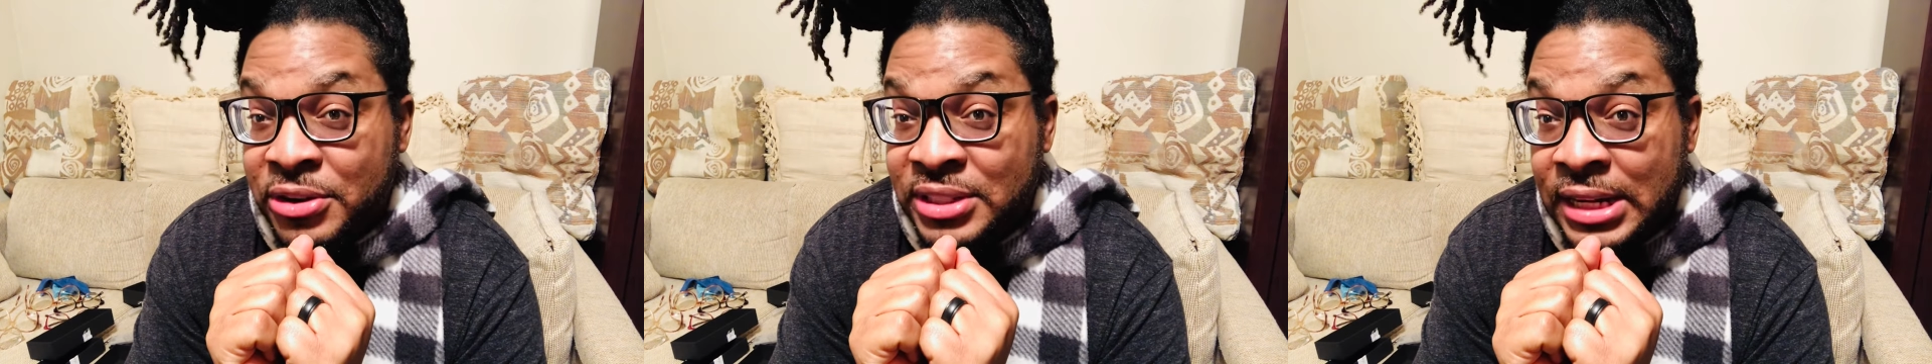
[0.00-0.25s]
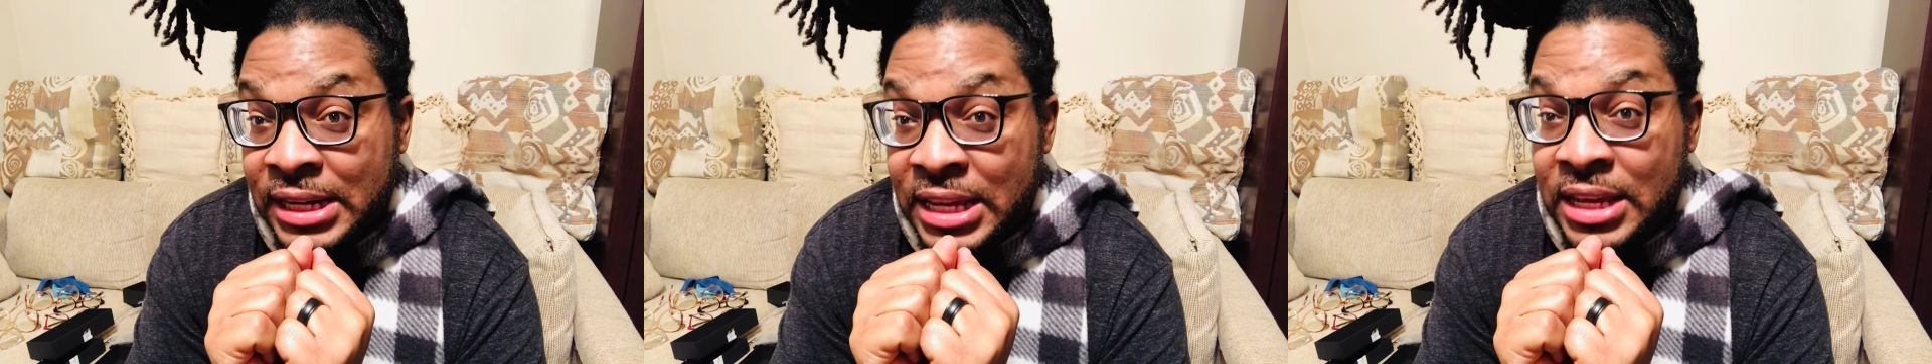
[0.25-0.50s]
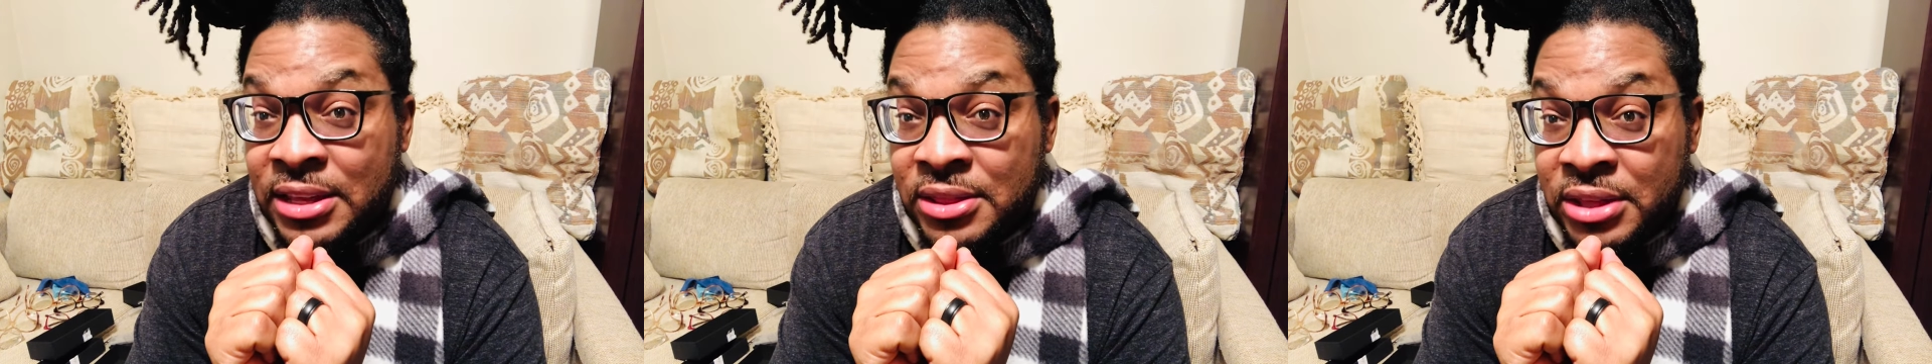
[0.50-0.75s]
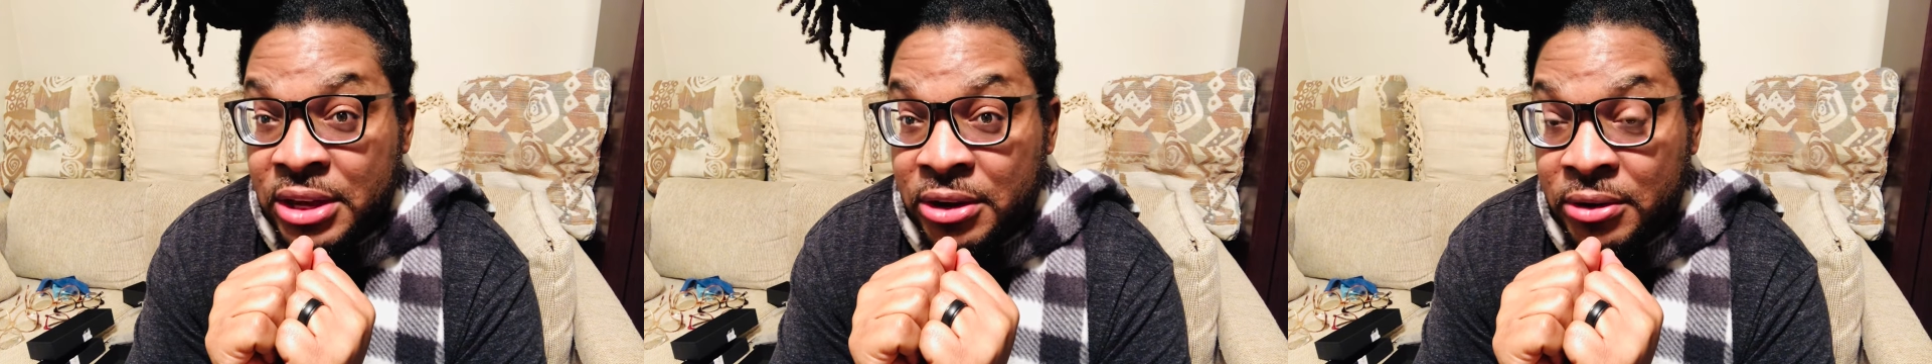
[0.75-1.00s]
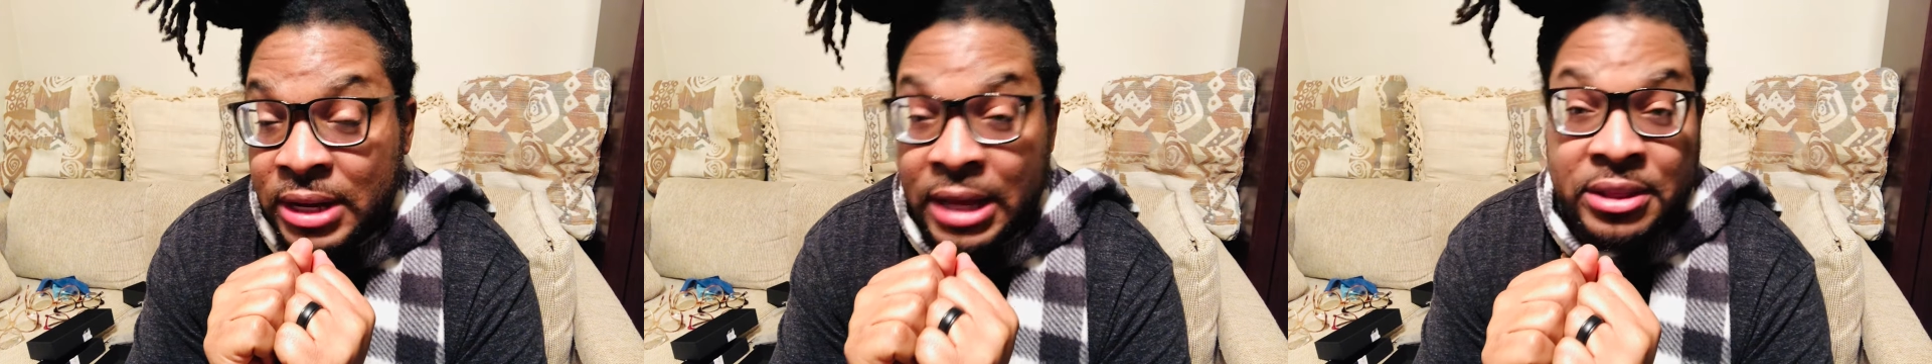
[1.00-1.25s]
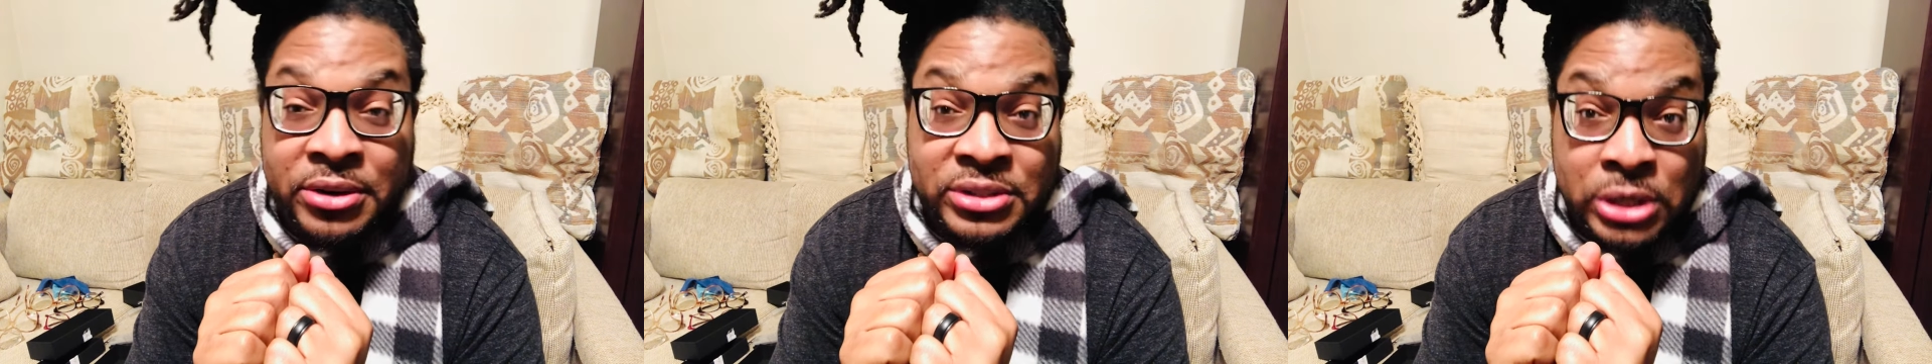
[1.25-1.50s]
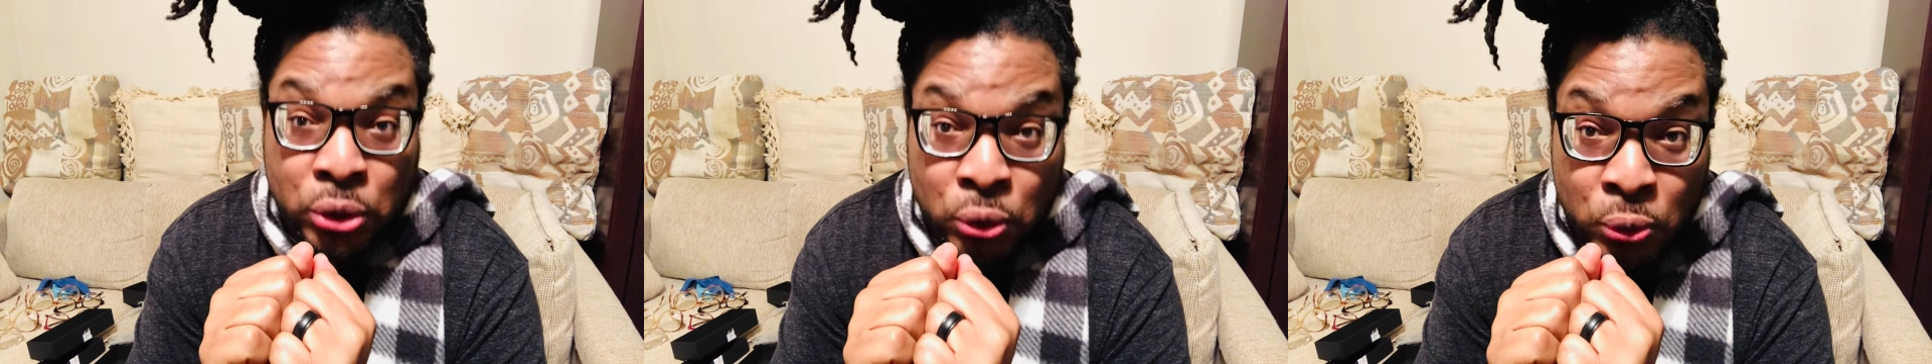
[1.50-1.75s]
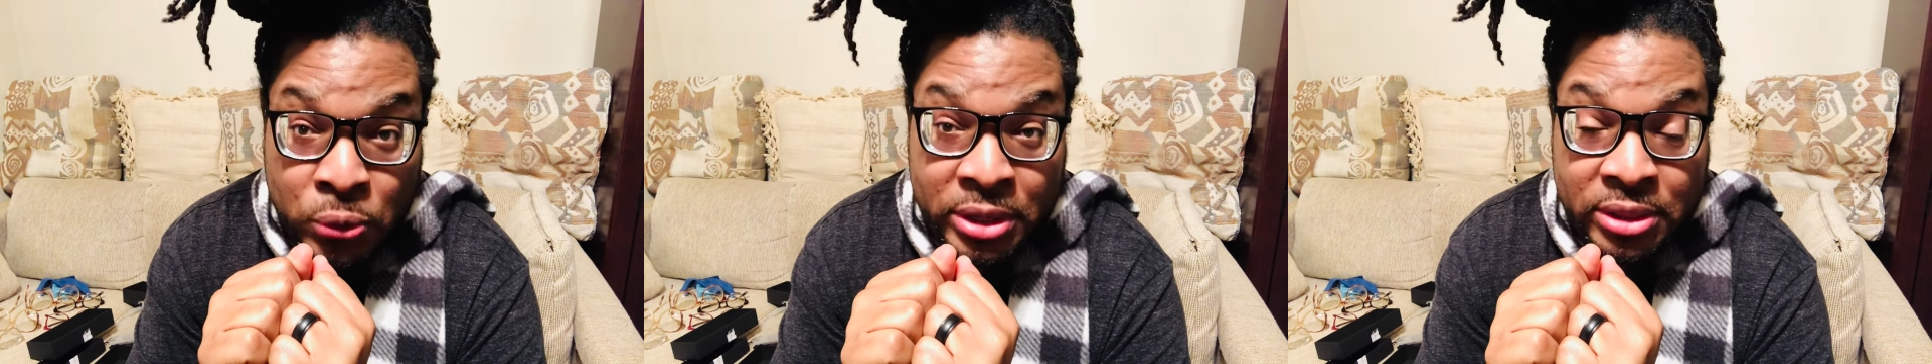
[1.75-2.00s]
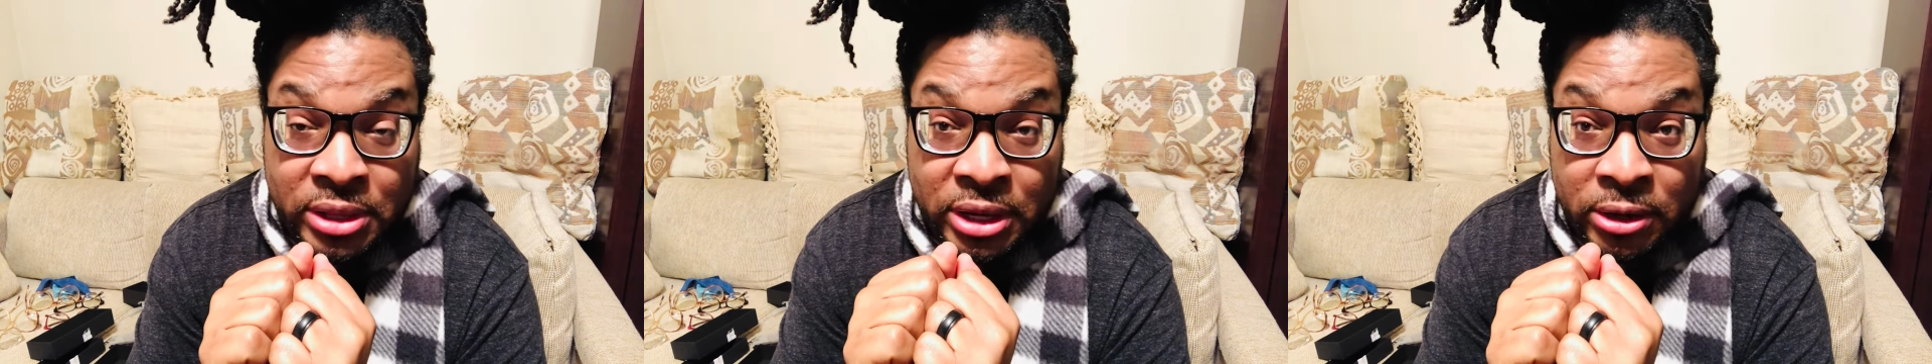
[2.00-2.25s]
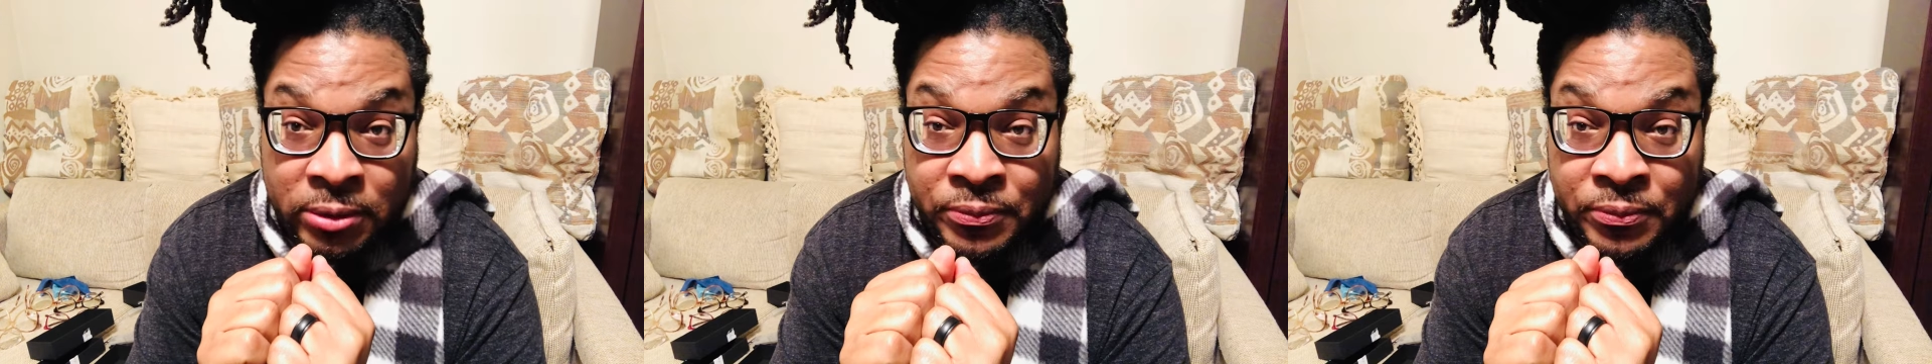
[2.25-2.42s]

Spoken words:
a link in there and there's a code in there.